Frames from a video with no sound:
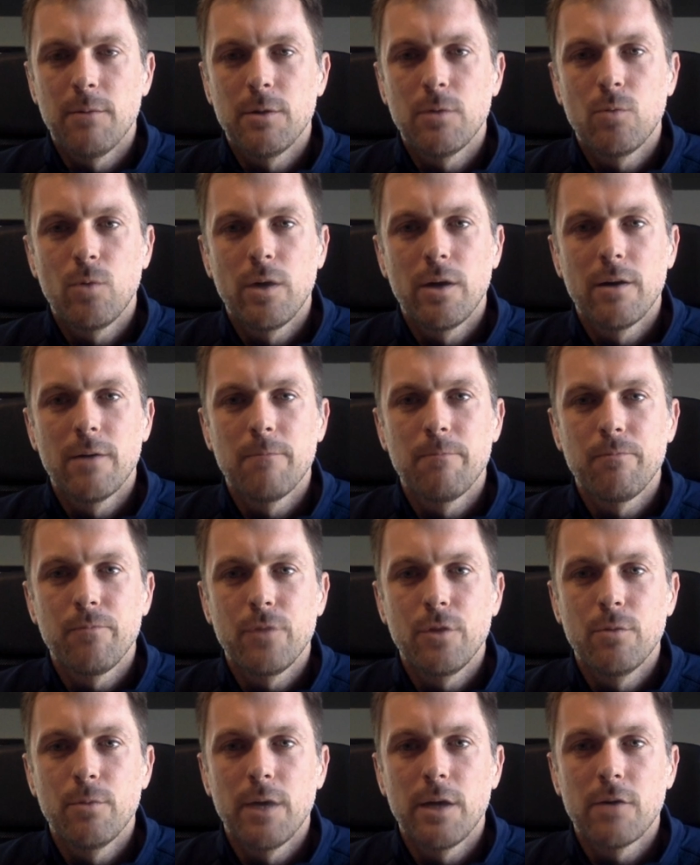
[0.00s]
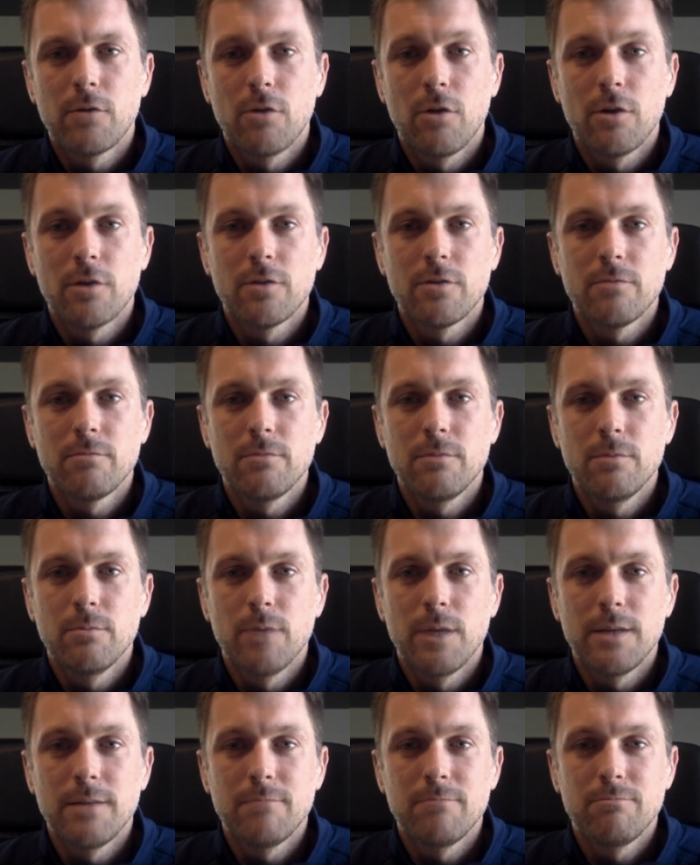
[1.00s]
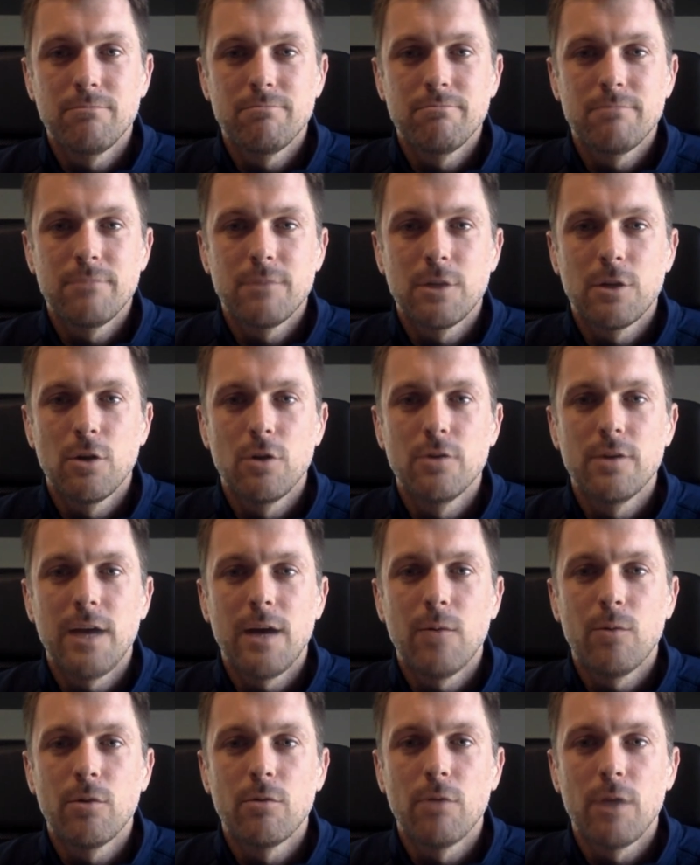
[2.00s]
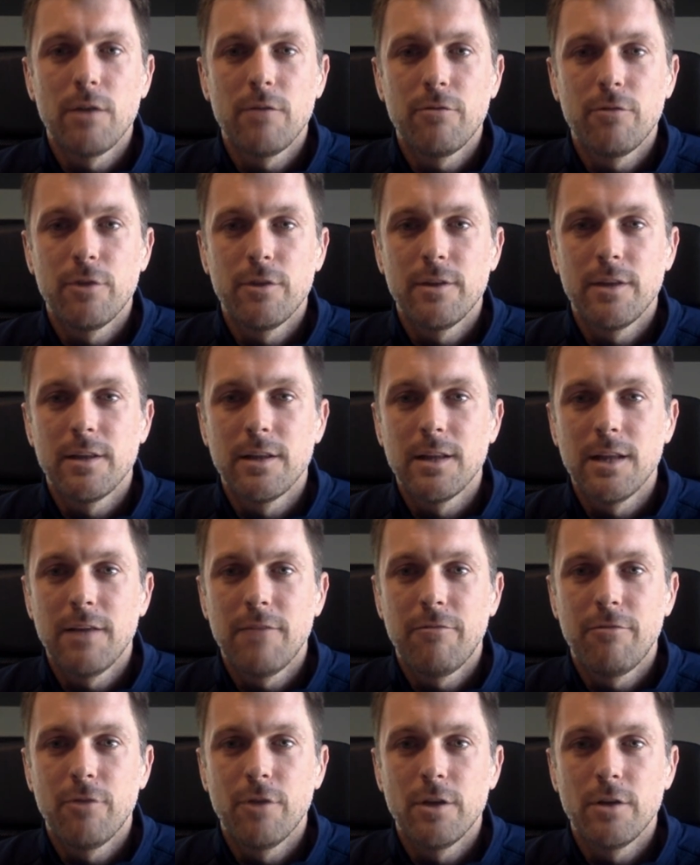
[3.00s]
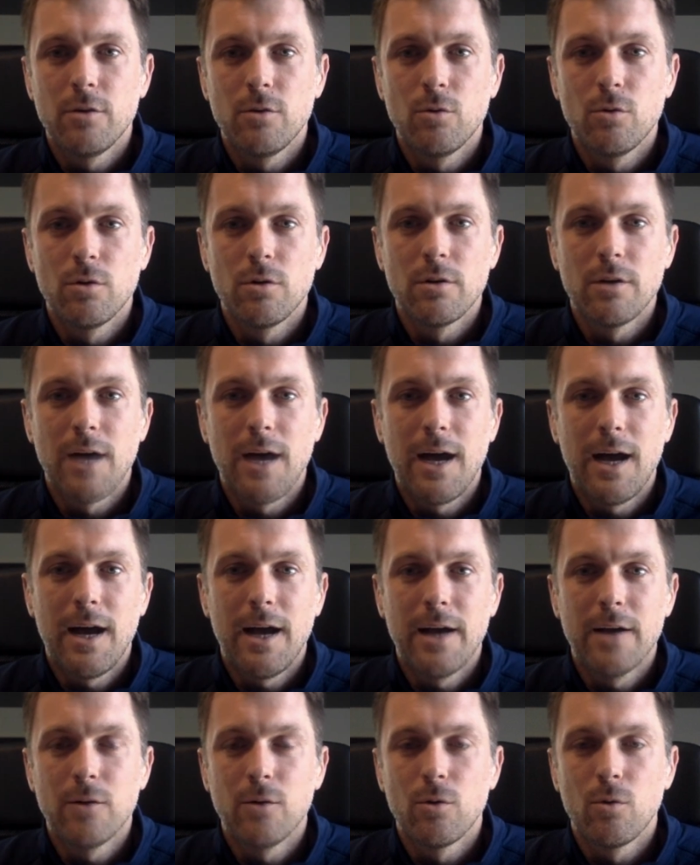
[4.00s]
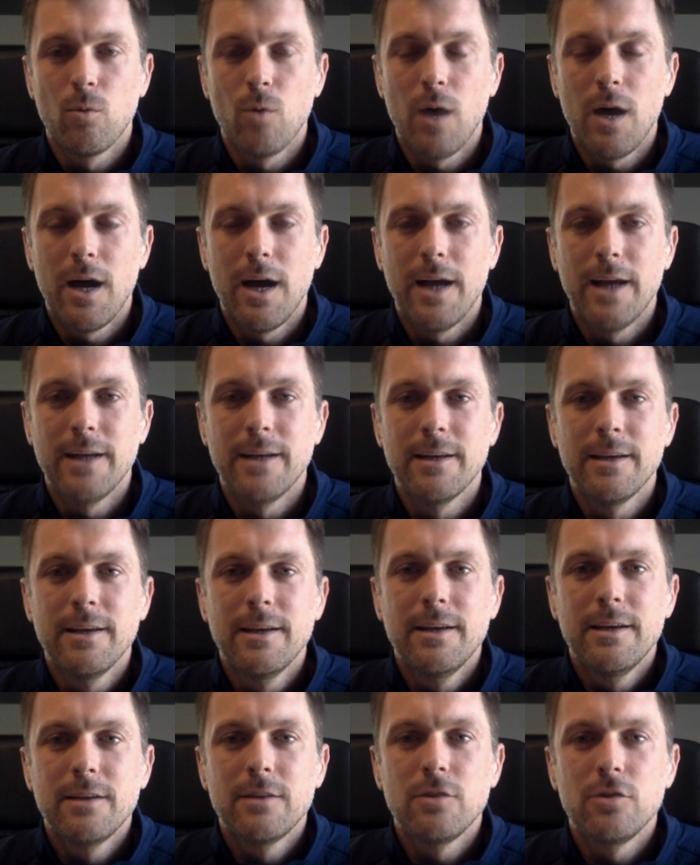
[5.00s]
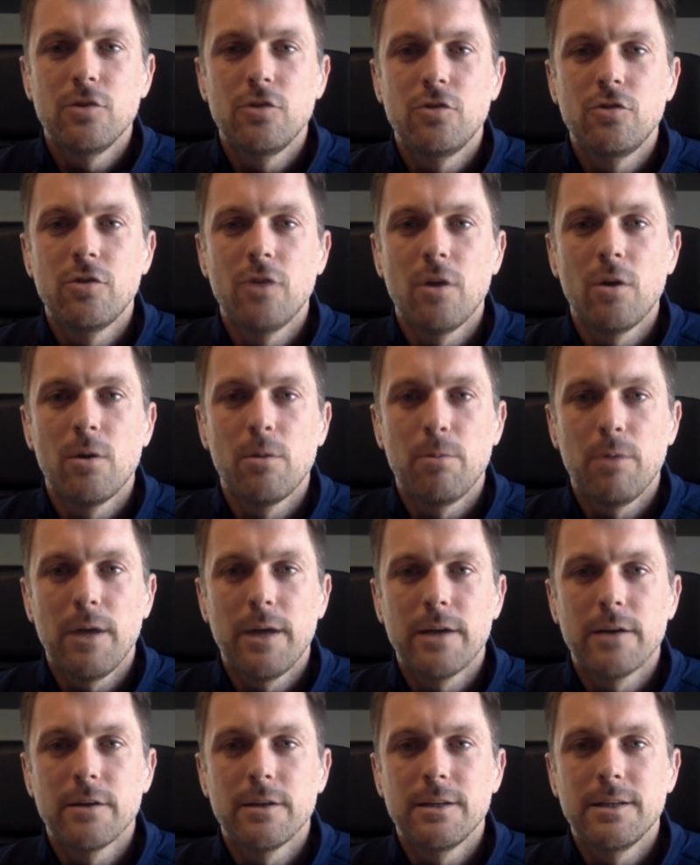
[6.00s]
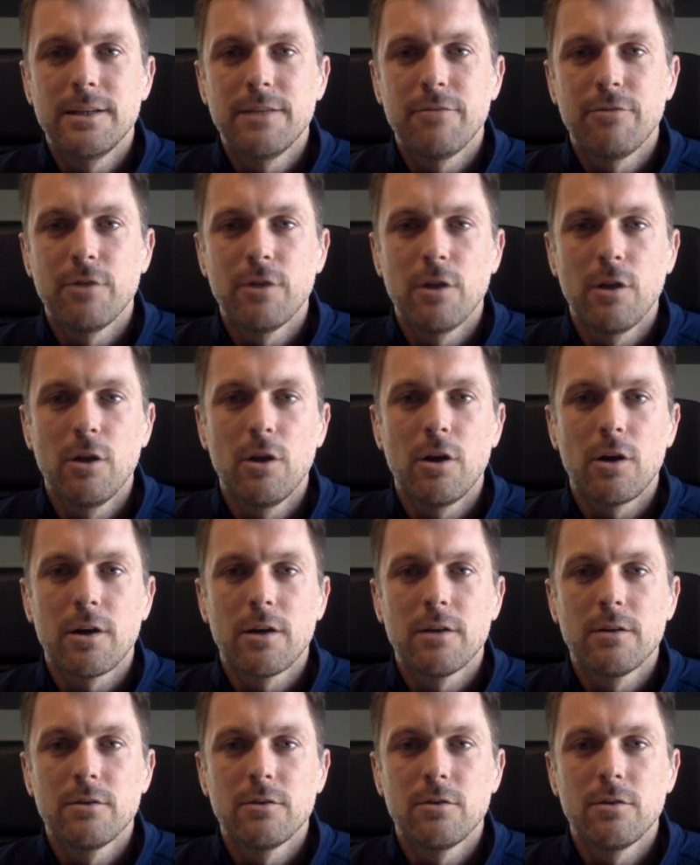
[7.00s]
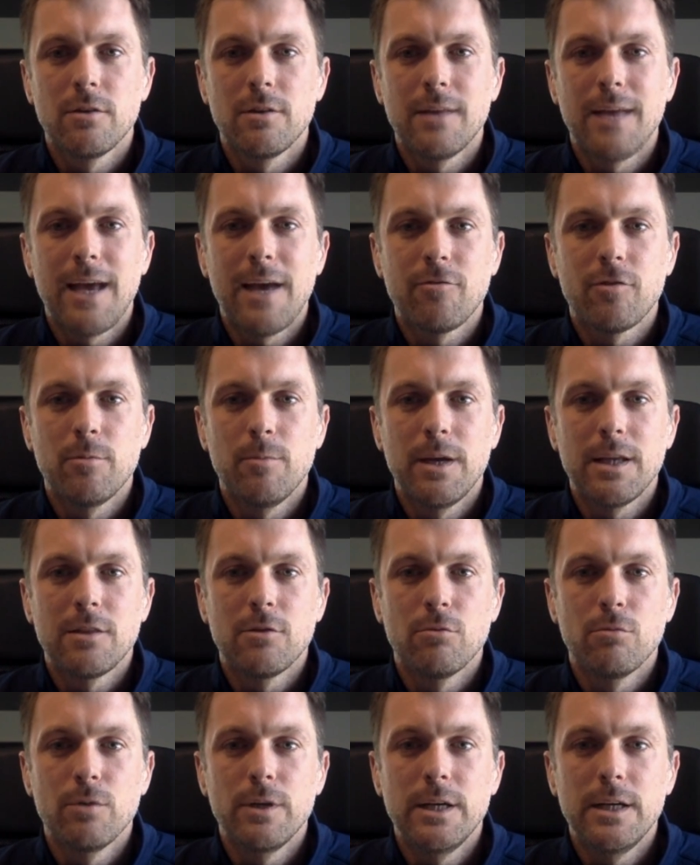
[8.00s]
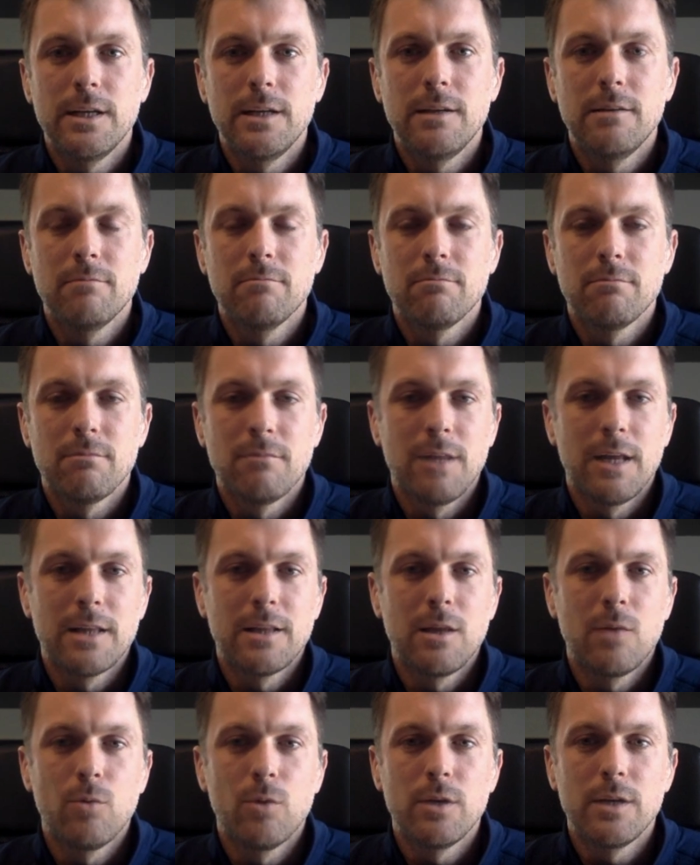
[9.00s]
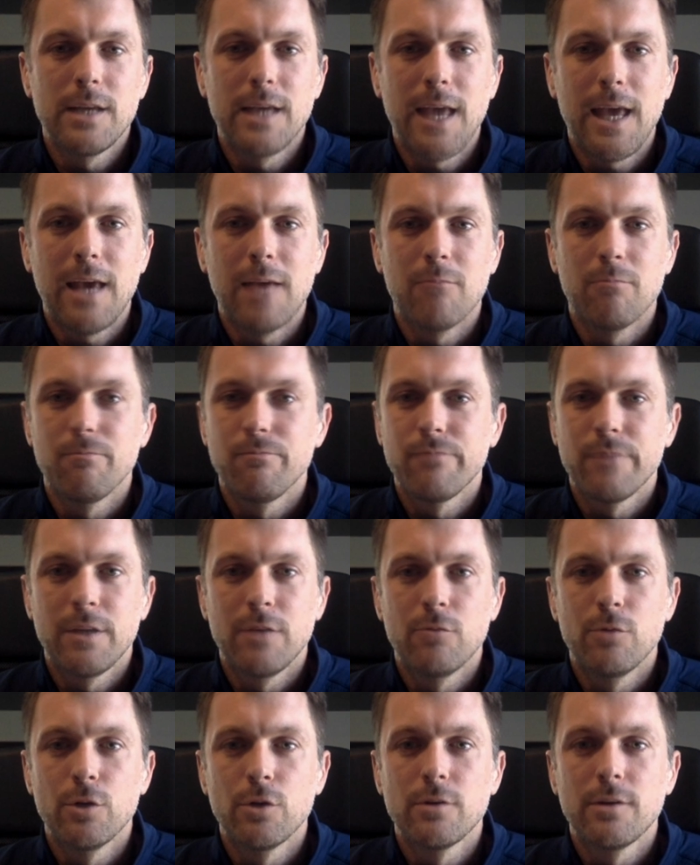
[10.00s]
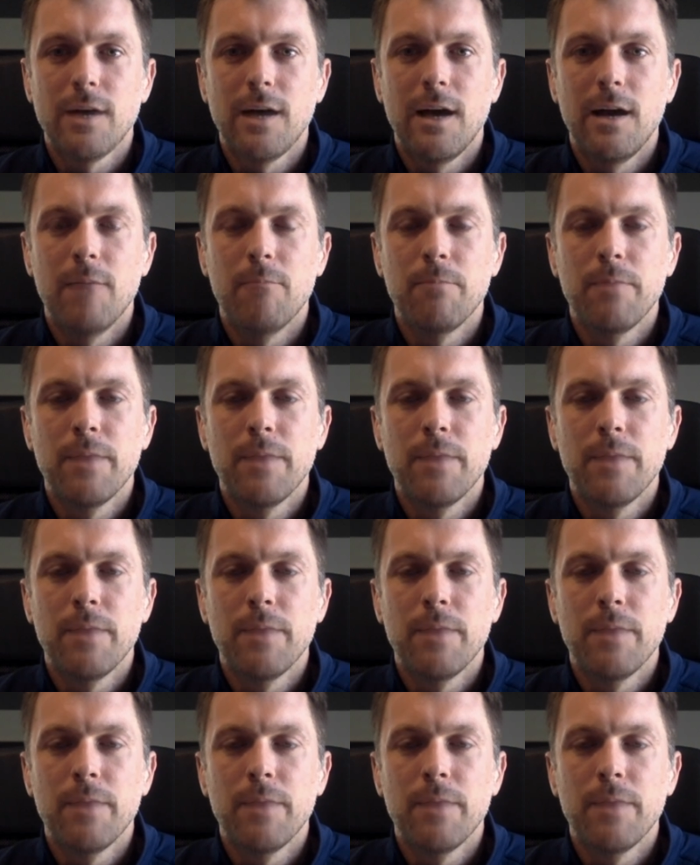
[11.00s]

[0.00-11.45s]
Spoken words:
where you might close out with the right foot than the left foot, or high or wide, to show a player a different look so that they have to make the read like they would in a game in real time.